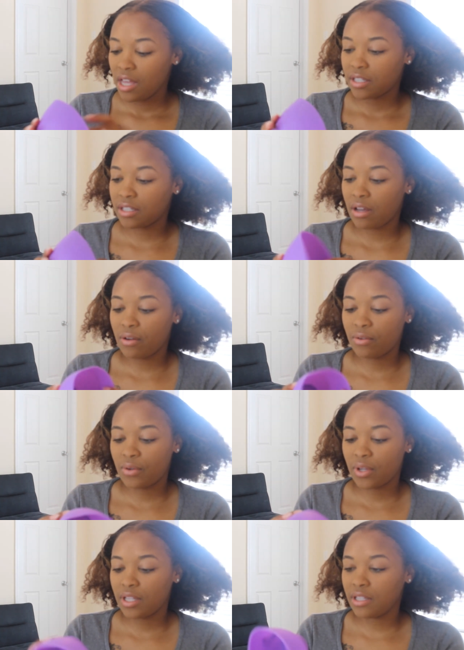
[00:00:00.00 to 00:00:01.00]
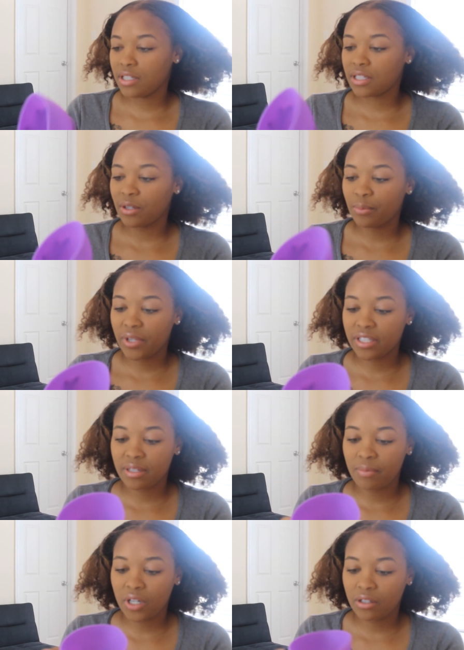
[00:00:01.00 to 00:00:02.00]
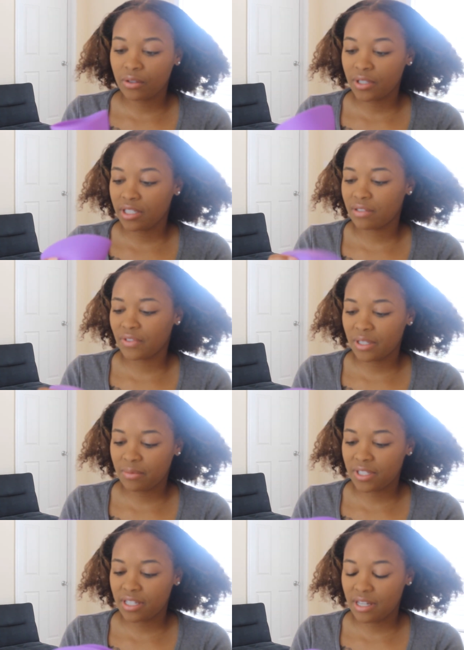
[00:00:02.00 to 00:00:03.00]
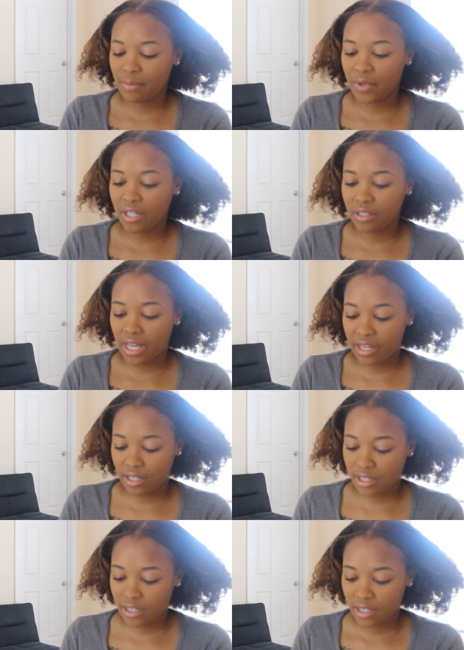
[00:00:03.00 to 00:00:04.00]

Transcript: So this little mixing bowl is flimsy but it like